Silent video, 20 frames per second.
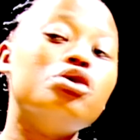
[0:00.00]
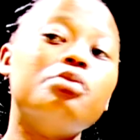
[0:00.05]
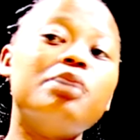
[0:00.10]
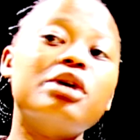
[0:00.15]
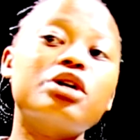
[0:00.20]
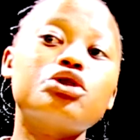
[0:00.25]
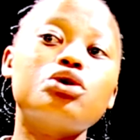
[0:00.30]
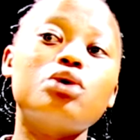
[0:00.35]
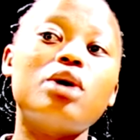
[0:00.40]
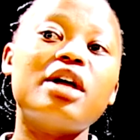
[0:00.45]
you
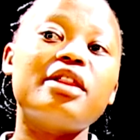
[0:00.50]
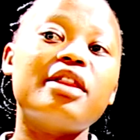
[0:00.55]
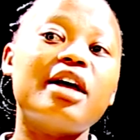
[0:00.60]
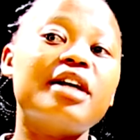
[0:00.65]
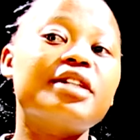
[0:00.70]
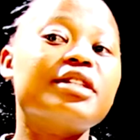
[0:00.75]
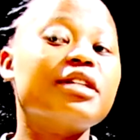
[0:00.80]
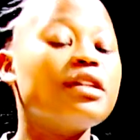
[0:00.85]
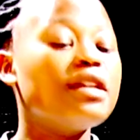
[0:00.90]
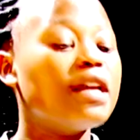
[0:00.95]
make sure
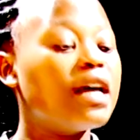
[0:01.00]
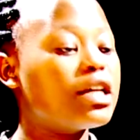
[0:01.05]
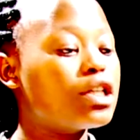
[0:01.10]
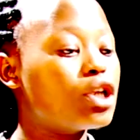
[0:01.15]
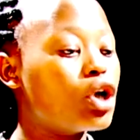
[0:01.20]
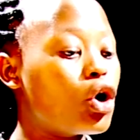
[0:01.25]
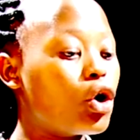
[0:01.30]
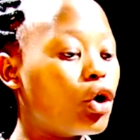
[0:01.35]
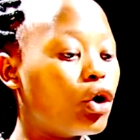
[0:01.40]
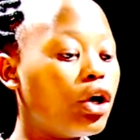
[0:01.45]
that that
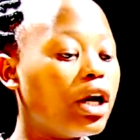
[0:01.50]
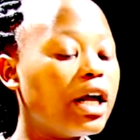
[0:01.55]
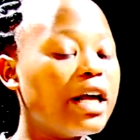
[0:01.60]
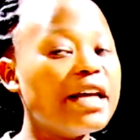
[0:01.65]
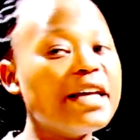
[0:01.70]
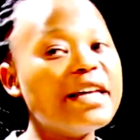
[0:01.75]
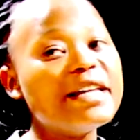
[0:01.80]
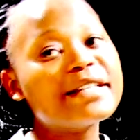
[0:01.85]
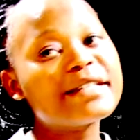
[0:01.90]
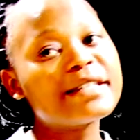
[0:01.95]
hole
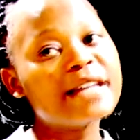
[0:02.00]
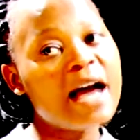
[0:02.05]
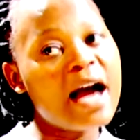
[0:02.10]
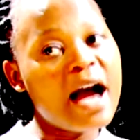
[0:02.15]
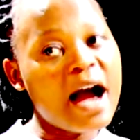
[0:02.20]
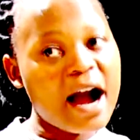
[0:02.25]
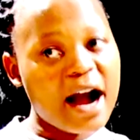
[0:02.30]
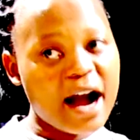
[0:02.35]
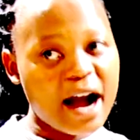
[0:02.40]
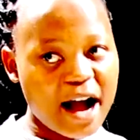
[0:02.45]
is
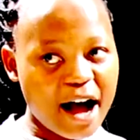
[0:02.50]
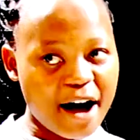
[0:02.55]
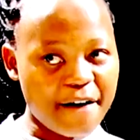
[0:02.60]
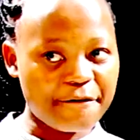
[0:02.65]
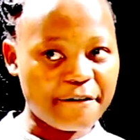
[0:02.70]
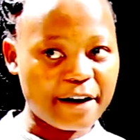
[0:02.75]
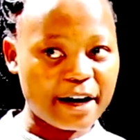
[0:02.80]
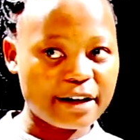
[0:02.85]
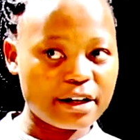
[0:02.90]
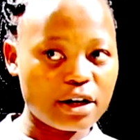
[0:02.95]

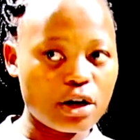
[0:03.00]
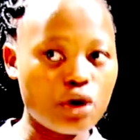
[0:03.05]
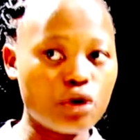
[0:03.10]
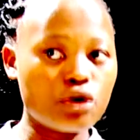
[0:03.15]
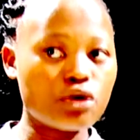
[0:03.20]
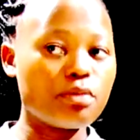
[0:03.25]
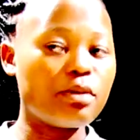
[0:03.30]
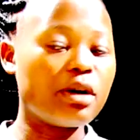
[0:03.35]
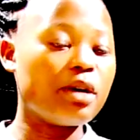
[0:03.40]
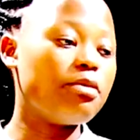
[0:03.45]
covered.
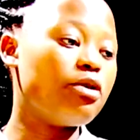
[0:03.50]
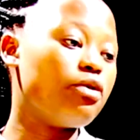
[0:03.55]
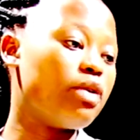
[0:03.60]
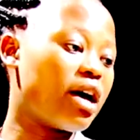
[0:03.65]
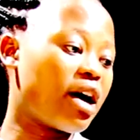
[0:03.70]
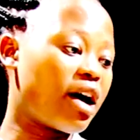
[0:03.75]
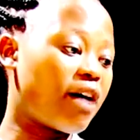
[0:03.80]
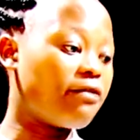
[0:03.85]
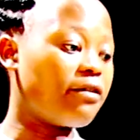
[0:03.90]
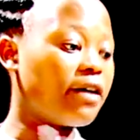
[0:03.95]
Or maybe
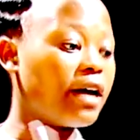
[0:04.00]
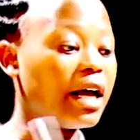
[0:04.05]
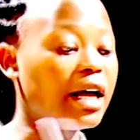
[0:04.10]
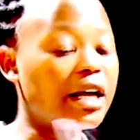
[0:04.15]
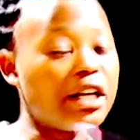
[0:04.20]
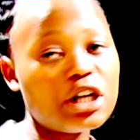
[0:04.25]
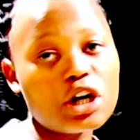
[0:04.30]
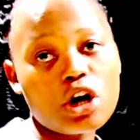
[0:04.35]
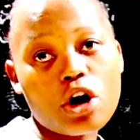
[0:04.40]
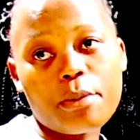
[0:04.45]
we have
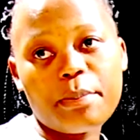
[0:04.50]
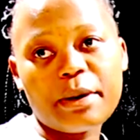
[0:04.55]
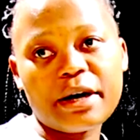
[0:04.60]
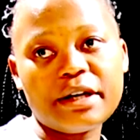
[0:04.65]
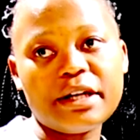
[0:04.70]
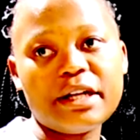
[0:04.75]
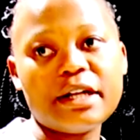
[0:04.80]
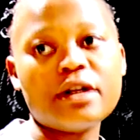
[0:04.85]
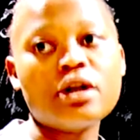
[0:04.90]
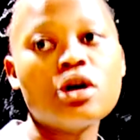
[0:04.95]
any
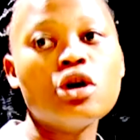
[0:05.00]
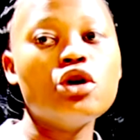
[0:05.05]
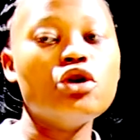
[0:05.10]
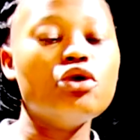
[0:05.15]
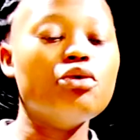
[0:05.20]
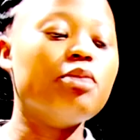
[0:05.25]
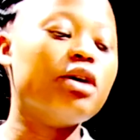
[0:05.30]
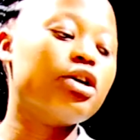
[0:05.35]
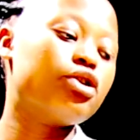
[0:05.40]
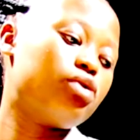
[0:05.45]
opening,
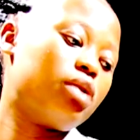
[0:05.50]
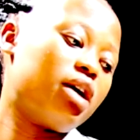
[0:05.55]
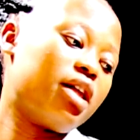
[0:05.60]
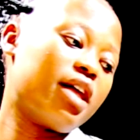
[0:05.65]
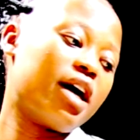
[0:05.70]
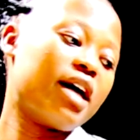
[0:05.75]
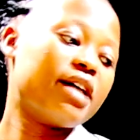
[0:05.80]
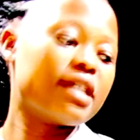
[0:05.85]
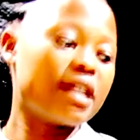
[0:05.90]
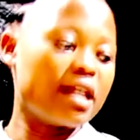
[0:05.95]
you make sure
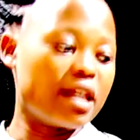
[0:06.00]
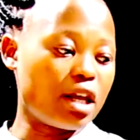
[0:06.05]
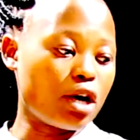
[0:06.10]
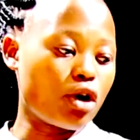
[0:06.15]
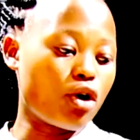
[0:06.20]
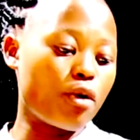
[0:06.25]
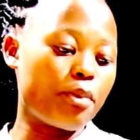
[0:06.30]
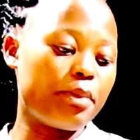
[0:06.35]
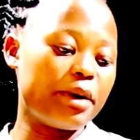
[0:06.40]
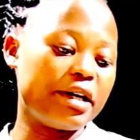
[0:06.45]
that
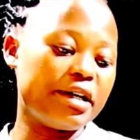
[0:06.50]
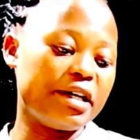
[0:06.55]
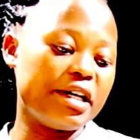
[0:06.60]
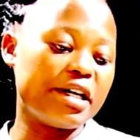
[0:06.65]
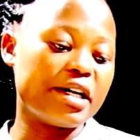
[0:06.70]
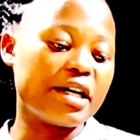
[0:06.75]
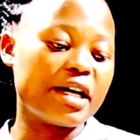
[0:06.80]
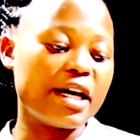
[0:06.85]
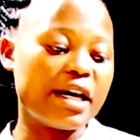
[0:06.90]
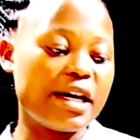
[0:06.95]
the
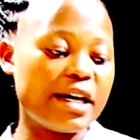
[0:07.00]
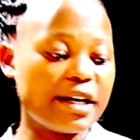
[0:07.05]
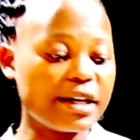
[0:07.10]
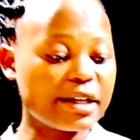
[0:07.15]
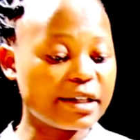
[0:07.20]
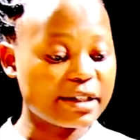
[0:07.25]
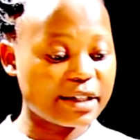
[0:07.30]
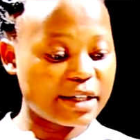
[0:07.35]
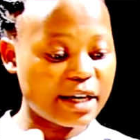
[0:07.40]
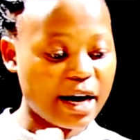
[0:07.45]
opening
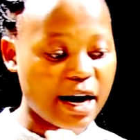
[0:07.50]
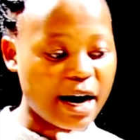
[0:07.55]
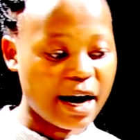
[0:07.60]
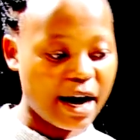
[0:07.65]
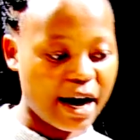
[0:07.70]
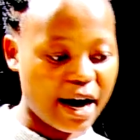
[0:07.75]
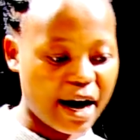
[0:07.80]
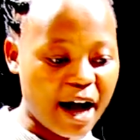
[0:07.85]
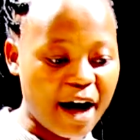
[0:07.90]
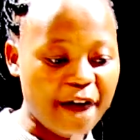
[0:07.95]
is
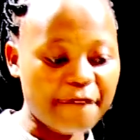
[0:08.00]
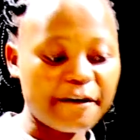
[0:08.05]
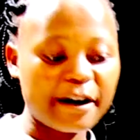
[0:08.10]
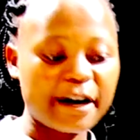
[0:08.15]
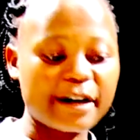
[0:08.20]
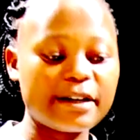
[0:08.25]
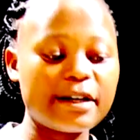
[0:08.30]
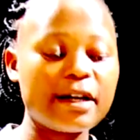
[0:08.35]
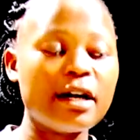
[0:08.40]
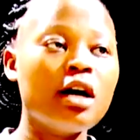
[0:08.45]

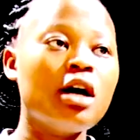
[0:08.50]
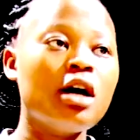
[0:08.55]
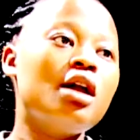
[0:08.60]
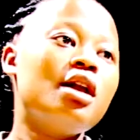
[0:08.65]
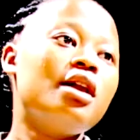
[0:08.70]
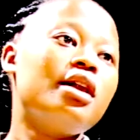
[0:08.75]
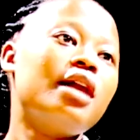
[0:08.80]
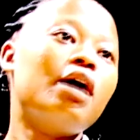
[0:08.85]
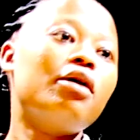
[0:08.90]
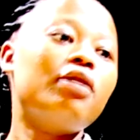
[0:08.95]
covered.
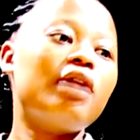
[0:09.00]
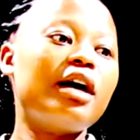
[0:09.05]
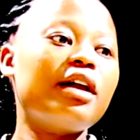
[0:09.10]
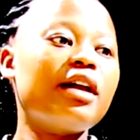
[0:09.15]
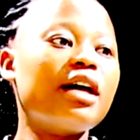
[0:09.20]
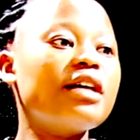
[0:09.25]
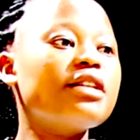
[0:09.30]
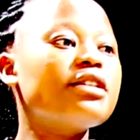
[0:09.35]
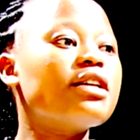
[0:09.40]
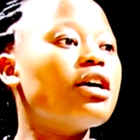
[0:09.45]
Now
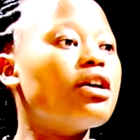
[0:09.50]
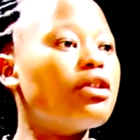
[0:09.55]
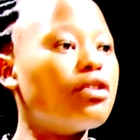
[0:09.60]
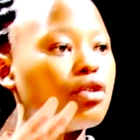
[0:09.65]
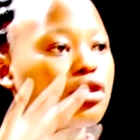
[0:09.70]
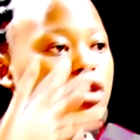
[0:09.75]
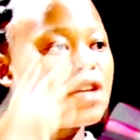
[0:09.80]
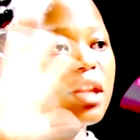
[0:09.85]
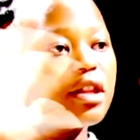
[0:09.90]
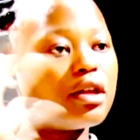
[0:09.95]
learners,
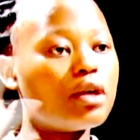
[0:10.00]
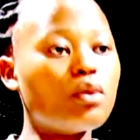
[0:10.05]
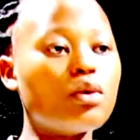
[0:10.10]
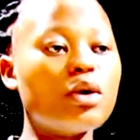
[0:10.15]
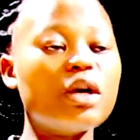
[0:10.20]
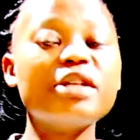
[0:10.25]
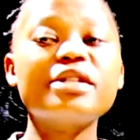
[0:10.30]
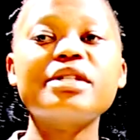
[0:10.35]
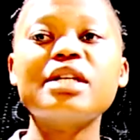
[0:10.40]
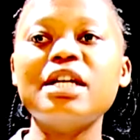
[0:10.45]
those are the
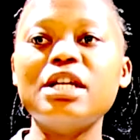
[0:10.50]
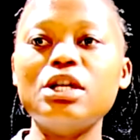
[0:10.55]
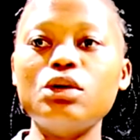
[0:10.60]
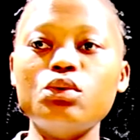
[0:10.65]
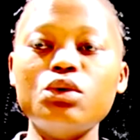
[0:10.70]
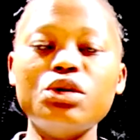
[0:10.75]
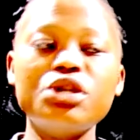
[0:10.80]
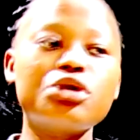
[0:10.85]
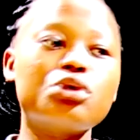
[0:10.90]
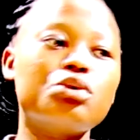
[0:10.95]
ways
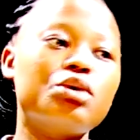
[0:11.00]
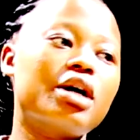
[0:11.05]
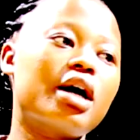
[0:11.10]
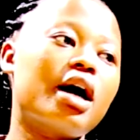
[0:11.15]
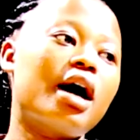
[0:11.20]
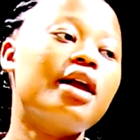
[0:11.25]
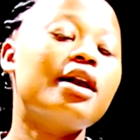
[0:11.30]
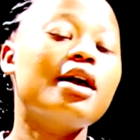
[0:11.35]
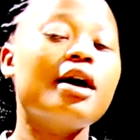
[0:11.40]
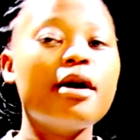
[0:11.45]
in which we
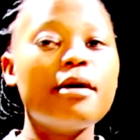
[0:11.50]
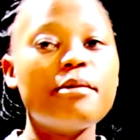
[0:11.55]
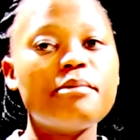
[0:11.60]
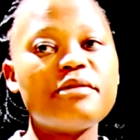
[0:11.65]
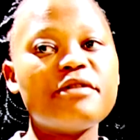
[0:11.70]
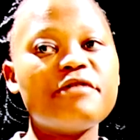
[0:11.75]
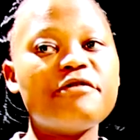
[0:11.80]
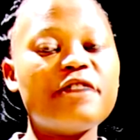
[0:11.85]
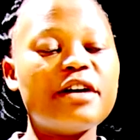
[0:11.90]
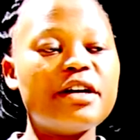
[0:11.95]
can
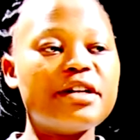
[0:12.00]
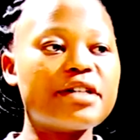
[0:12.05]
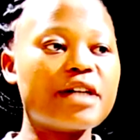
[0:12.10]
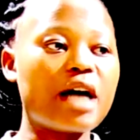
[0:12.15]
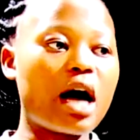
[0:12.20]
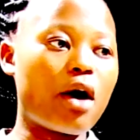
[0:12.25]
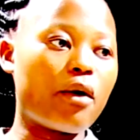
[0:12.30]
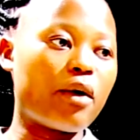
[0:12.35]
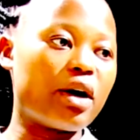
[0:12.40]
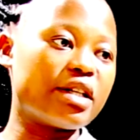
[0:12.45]
prevent
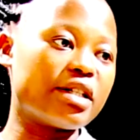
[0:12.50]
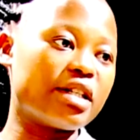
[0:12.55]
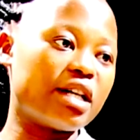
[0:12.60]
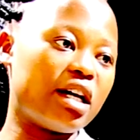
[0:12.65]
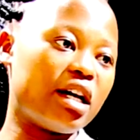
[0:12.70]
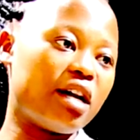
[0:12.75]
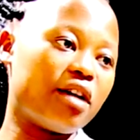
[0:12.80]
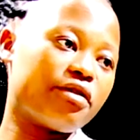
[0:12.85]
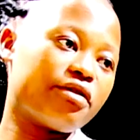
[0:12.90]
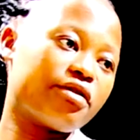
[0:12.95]

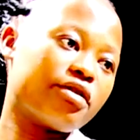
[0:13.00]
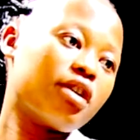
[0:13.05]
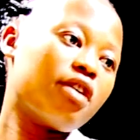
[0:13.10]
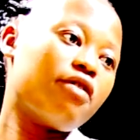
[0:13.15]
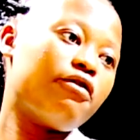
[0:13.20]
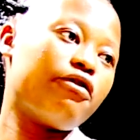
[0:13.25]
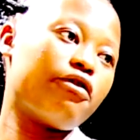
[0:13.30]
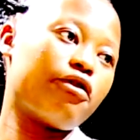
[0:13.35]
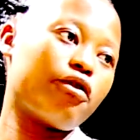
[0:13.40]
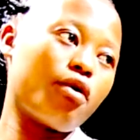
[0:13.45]
ourselves
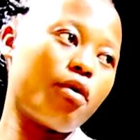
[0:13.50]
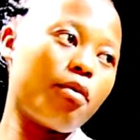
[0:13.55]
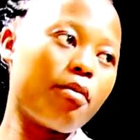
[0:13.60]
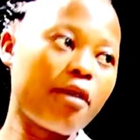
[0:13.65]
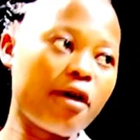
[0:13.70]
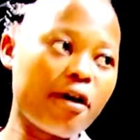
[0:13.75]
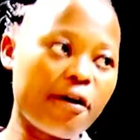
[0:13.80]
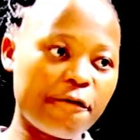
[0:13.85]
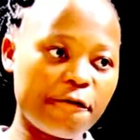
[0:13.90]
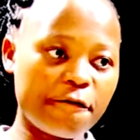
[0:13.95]

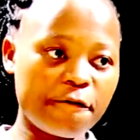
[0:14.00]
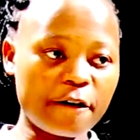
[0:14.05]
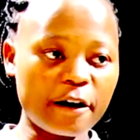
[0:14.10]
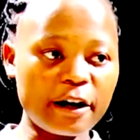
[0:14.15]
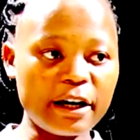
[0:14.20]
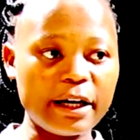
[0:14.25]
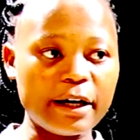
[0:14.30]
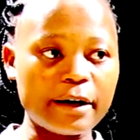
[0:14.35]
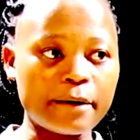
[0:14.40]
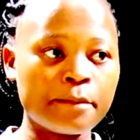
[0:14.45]
from
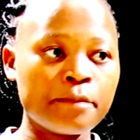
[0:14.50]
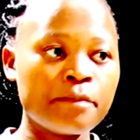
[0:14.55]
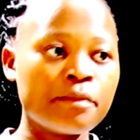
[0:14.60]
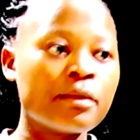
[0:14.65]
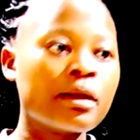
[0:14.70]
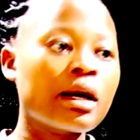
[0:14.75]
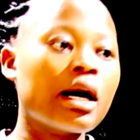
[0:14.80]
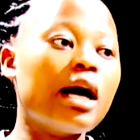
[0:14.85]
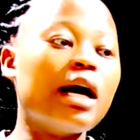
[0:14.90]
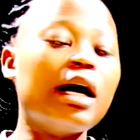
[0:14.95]
falling.
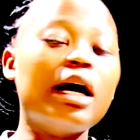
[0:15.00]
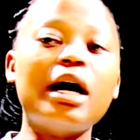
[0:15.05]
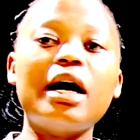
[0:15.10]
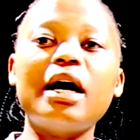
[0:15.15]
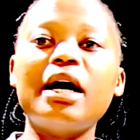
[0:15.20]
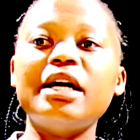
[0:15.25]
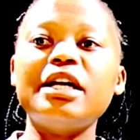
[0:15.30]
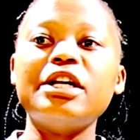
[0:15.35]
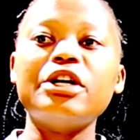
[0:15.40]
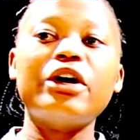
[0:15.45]

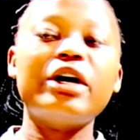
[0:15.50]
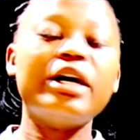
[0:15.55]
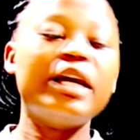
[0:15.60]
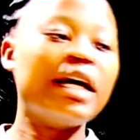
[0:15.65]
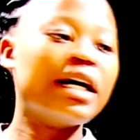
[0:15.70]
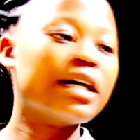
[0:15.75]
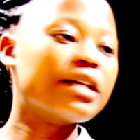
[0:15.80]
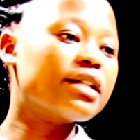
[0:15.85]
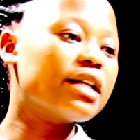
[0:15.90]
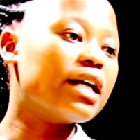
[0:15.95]
In our
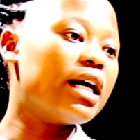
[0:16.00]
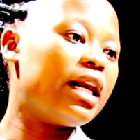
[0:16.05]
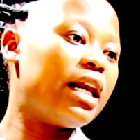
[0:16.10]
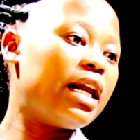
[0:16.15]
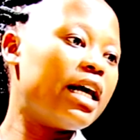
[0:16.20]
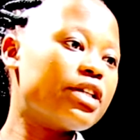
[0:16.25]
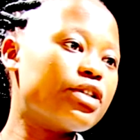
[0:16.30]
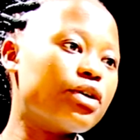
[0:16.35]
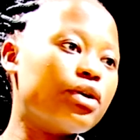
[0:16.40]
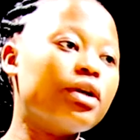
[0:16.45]
next
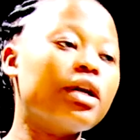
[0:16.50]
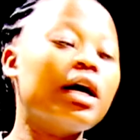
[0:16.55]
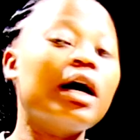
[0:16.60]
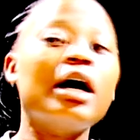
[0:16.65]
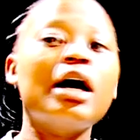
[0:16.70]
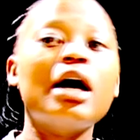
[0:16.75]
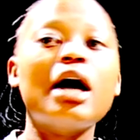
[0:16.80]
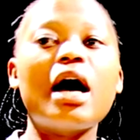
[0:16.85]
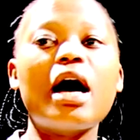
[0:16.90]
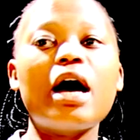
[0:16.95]

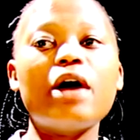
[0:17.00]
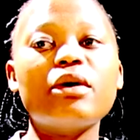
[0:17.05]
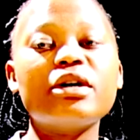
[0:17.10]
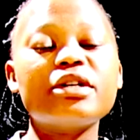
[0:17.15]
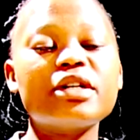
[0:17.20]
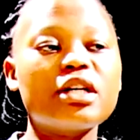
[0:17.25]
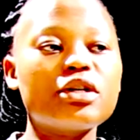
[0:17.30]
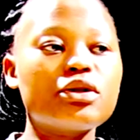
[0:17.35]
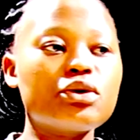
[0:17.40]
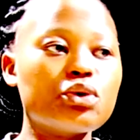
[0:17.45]
lesson, I
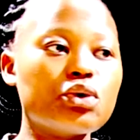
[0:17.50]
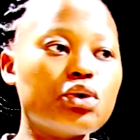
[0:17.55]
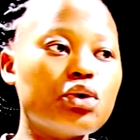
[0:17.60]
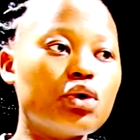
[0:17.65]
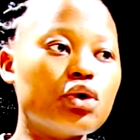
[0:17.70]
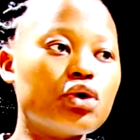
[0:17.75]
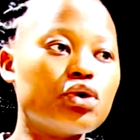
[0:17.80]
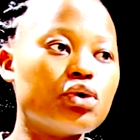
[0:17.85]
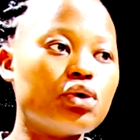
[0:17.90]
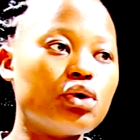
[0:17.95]
want us to
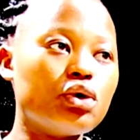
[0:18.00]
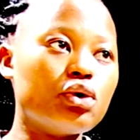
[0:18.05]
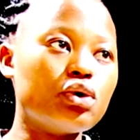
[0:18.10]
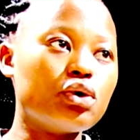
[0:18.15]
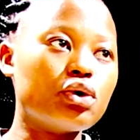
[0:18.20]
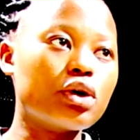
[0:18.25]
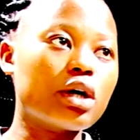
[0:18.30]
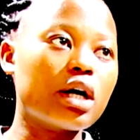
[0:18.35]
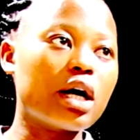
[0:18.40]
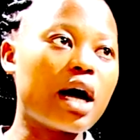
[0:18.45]
go to
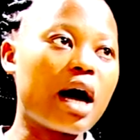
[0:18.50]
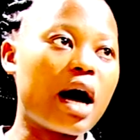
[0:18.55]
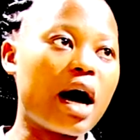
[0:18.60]
look